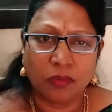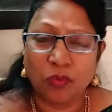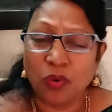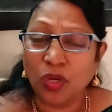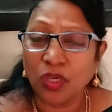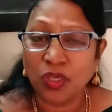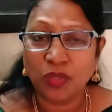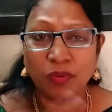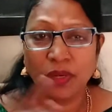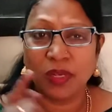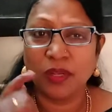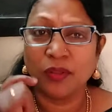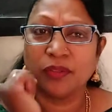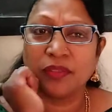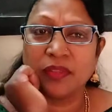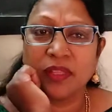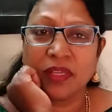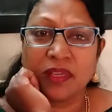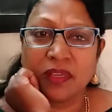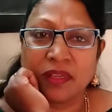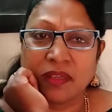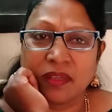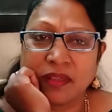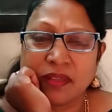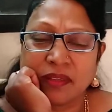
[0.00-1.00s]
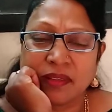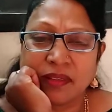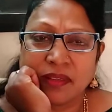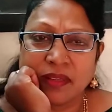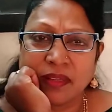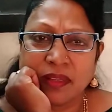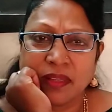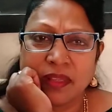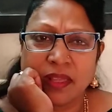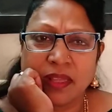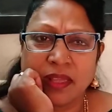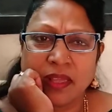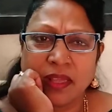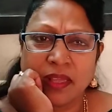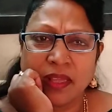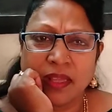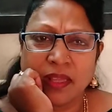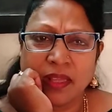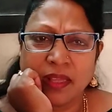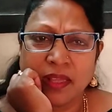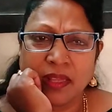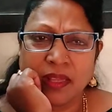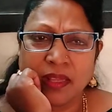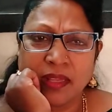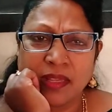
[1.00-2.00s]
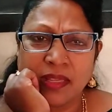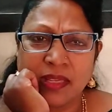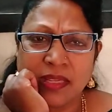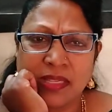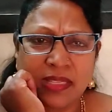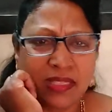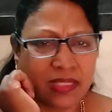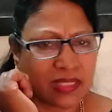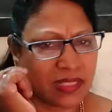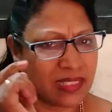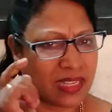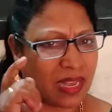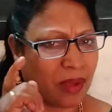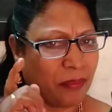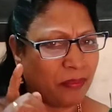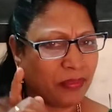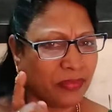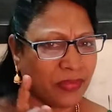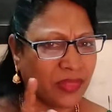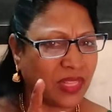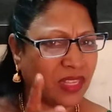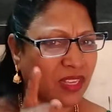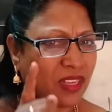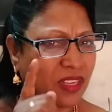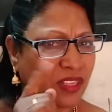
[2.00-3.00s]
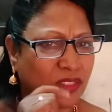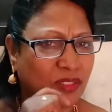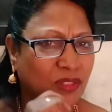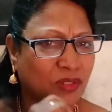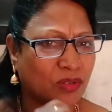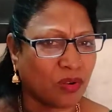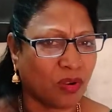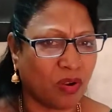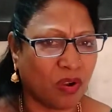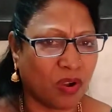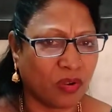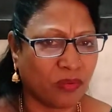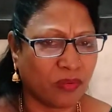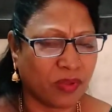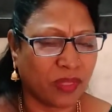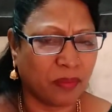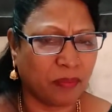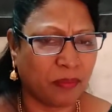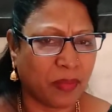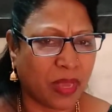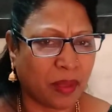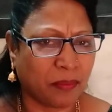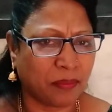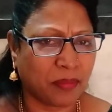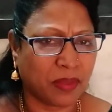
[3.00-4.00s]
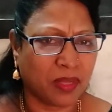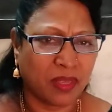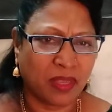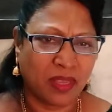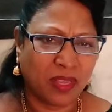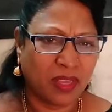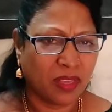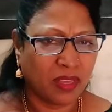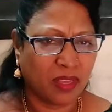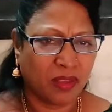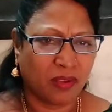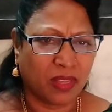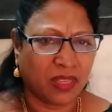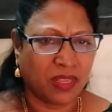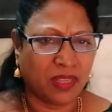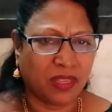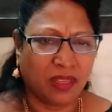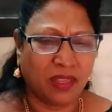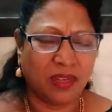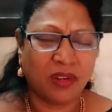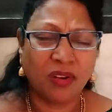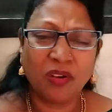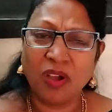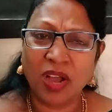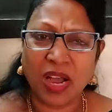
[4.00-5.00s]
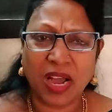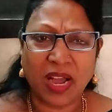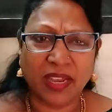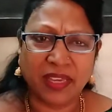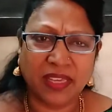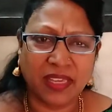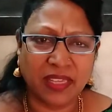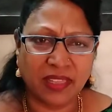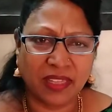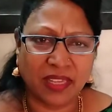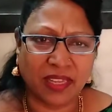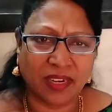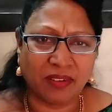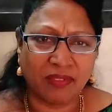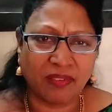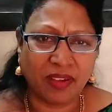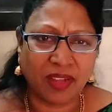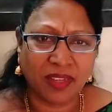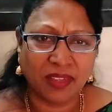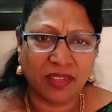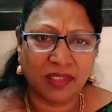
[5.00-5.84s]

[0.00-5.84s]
What will you think? Something is wrong with ma'am. Agide.